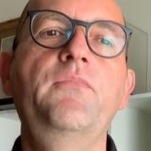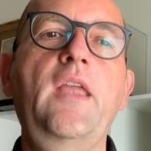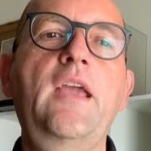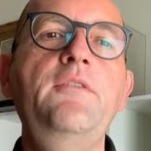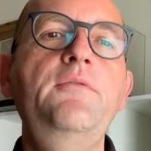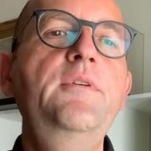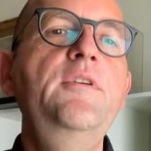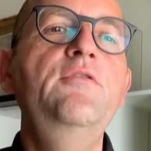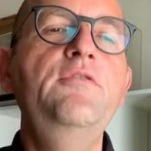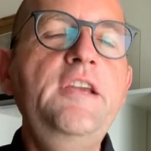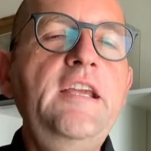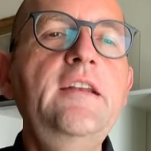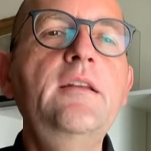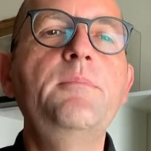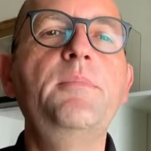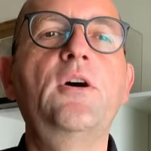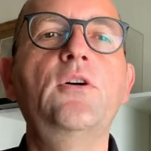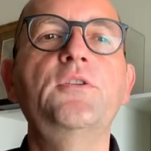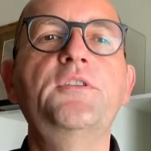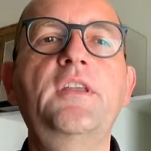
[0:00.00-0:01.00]
And we read
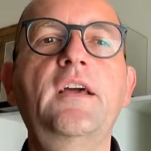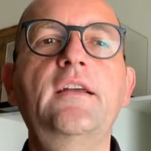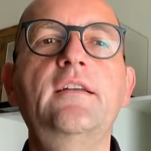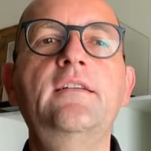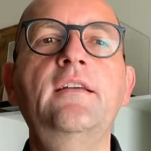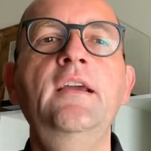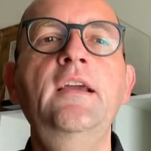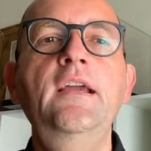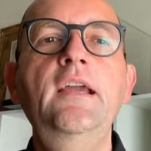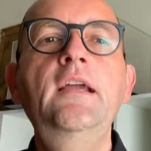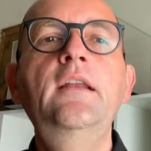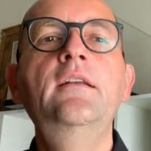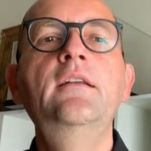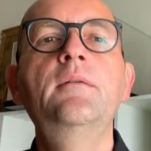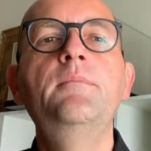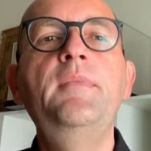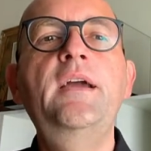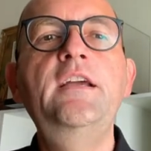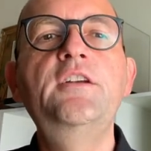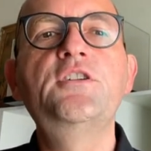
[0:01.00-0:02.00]
about that in
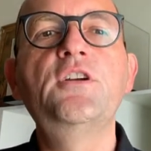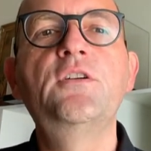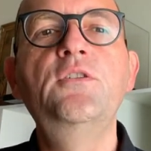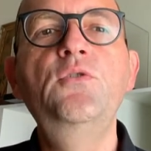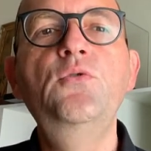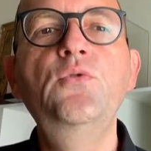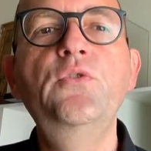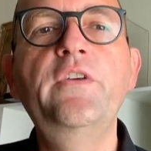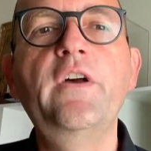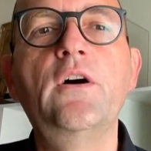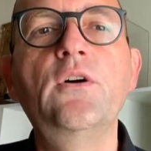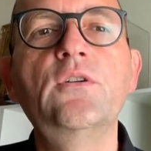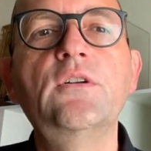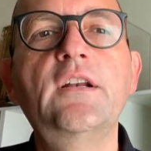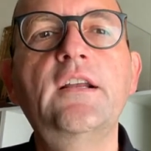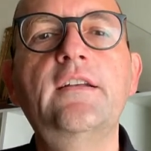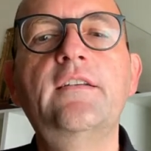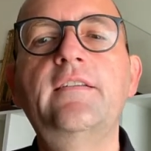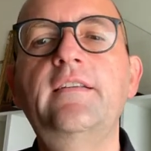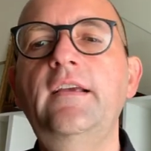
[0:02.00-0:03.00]
the major news
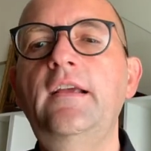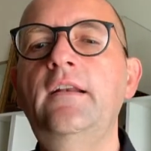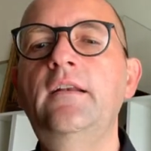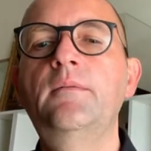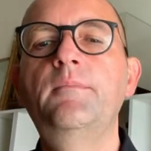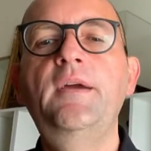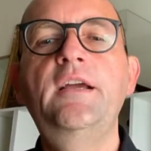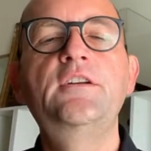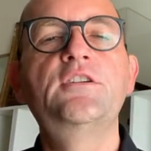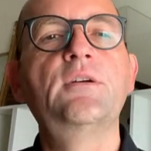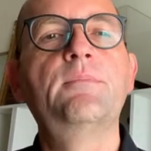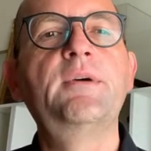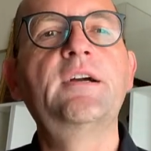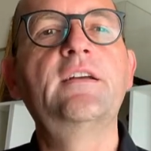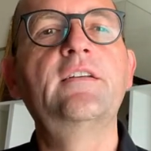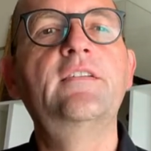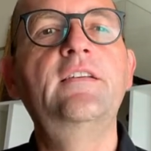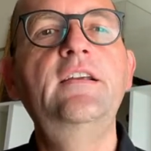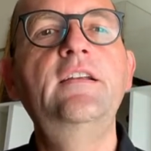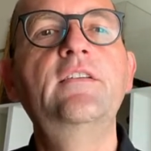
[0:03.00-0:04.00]
outlets, in the major
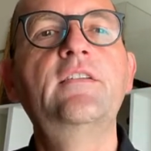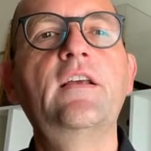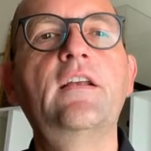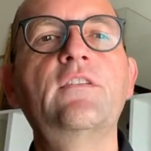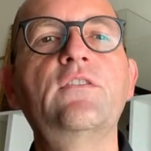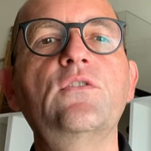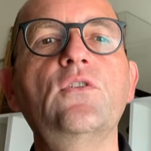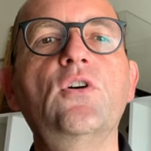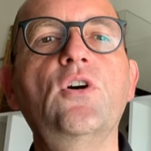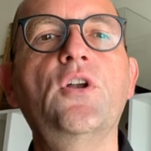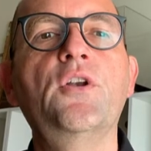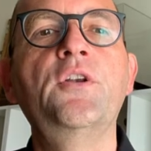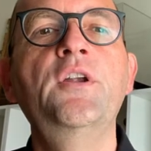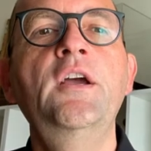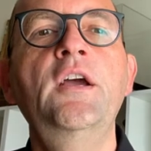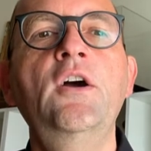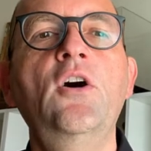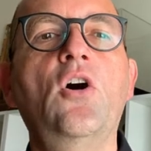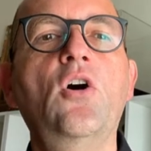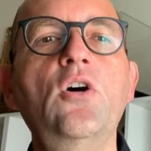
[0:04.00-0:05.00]
magazines and so on
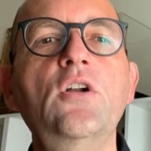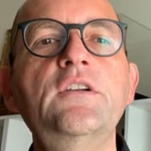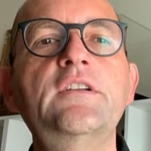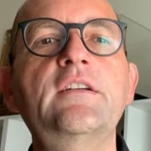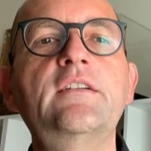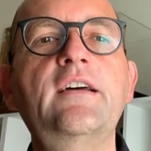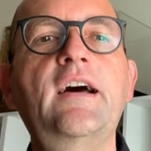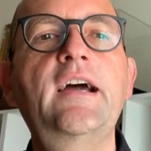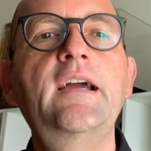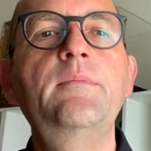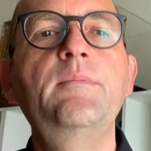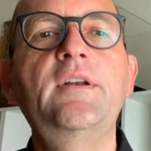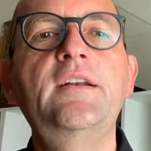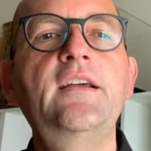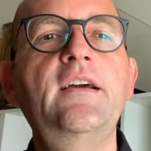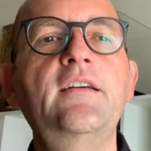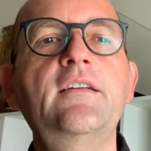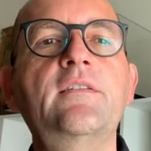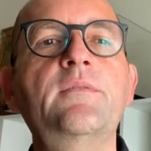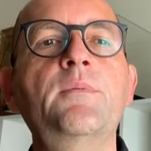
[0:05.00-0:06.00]
all the time. And
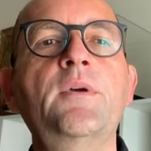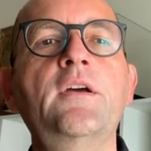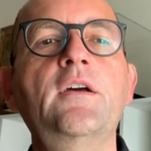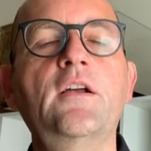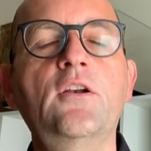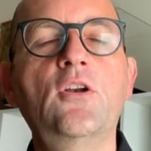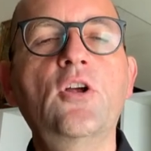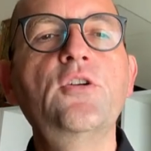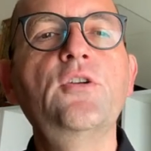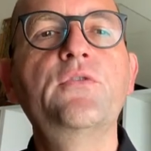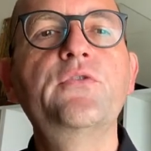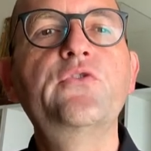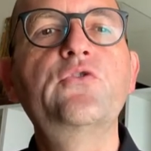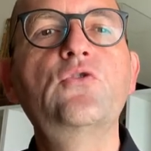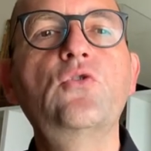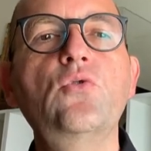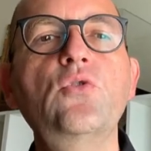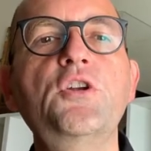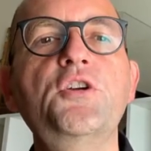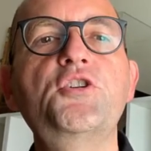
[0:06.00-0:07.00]
there is a lot of
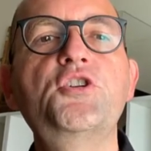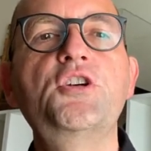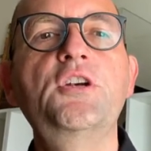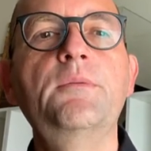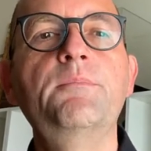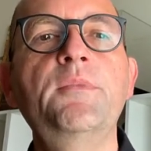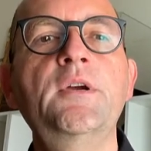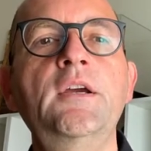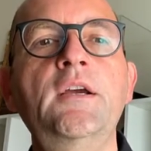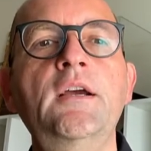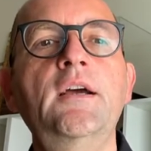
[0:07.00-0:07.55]
scholarship.